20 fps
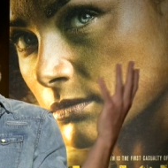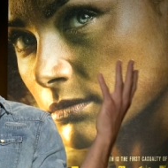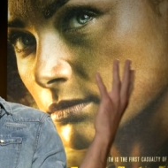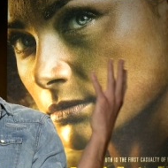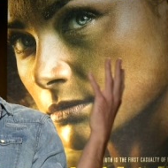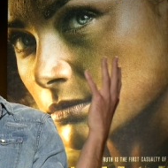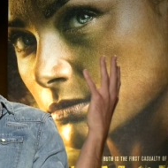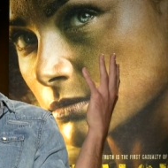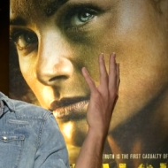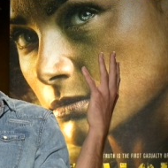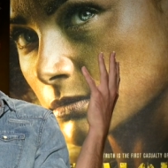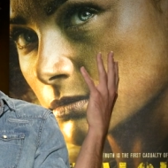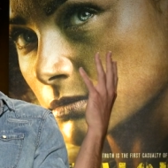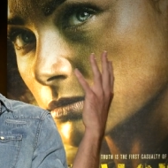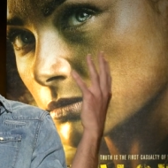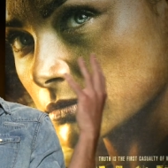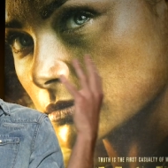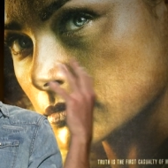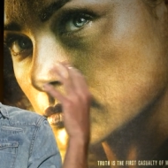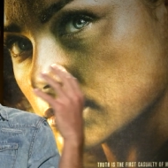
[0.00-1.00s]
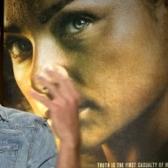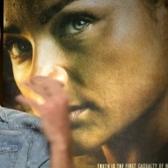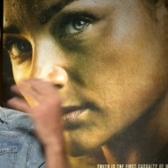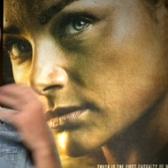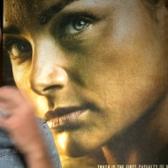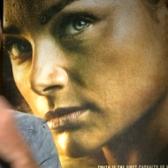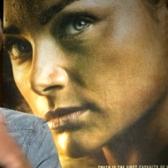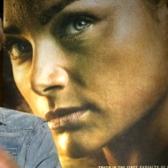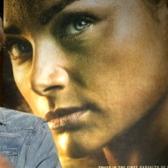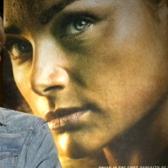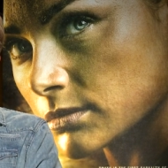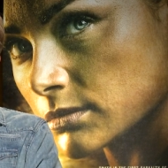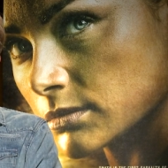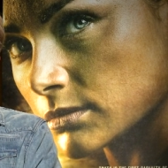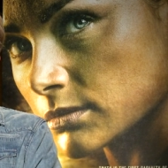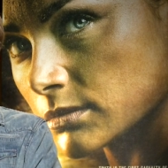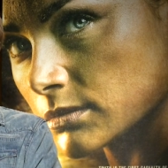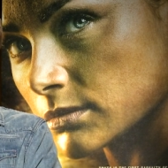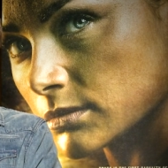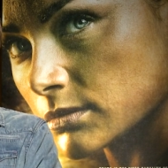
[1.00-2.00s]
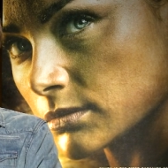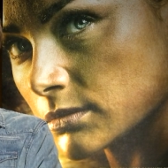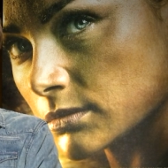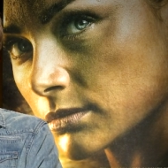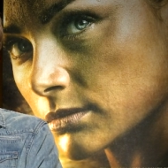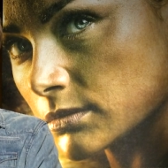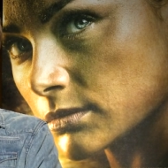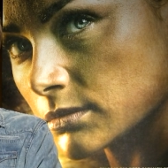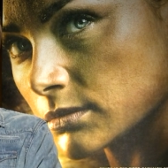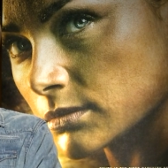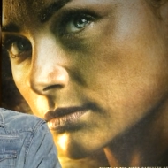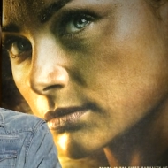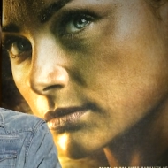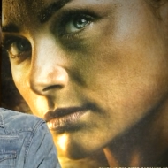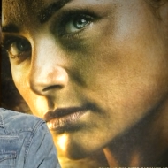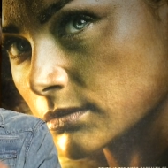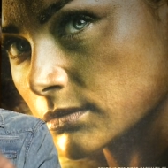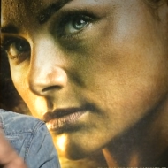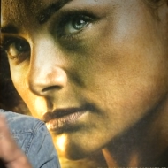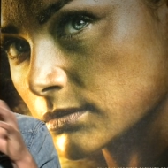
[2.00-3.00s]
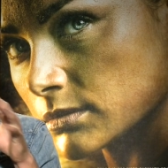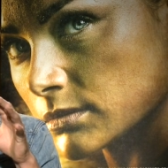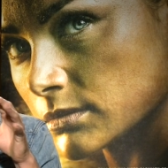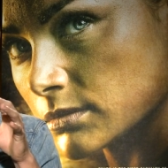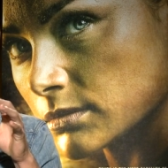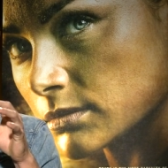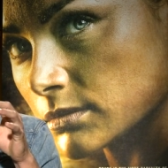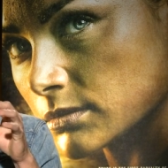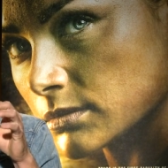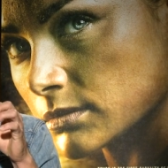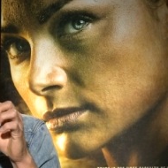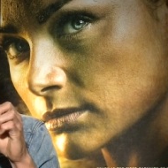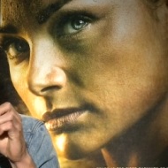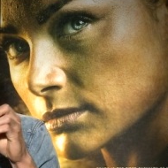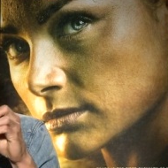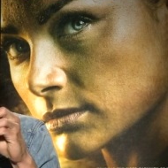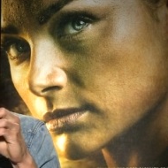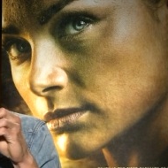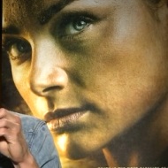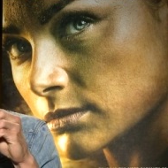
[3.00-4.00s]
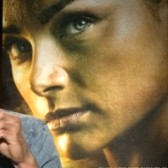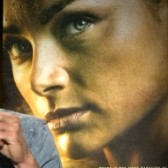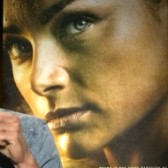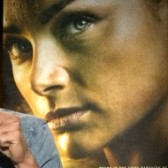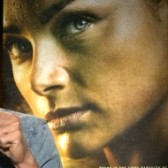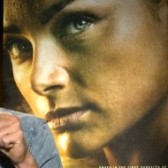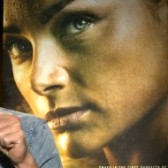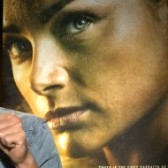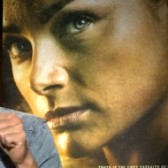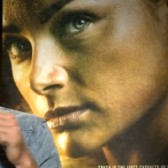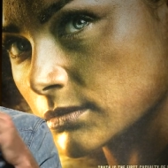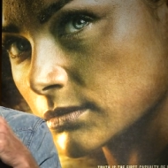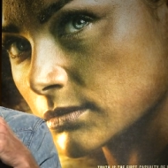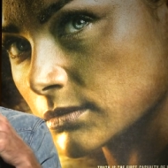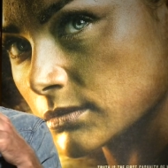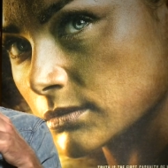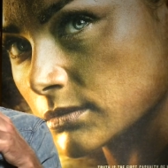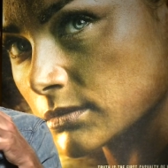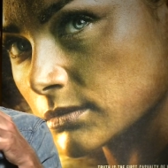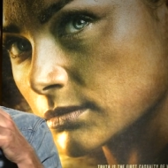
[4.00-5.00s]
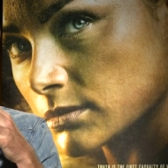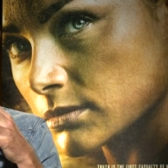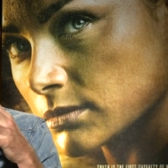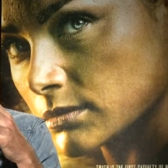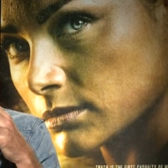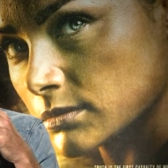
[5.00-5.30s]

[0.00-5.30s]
The person shown says nothing.